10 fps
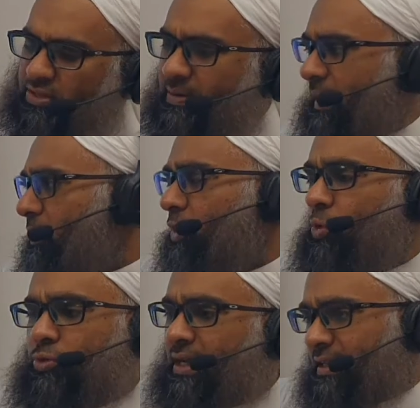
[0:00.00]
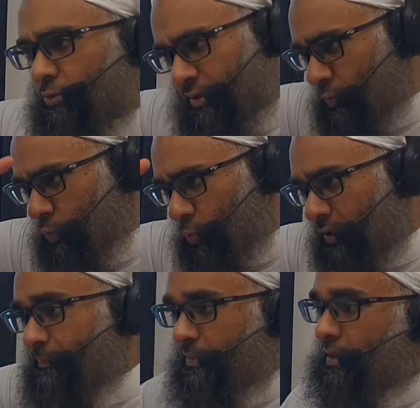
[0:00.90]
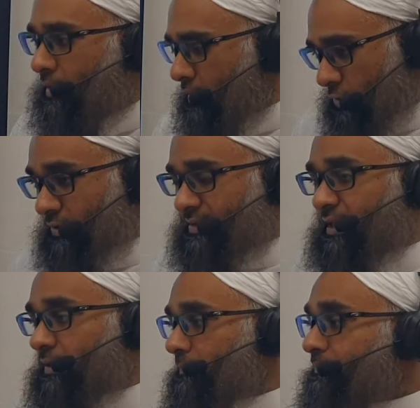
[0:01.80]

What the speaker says: riba. I'm not going to go through that, that's already in Quduri. You understand?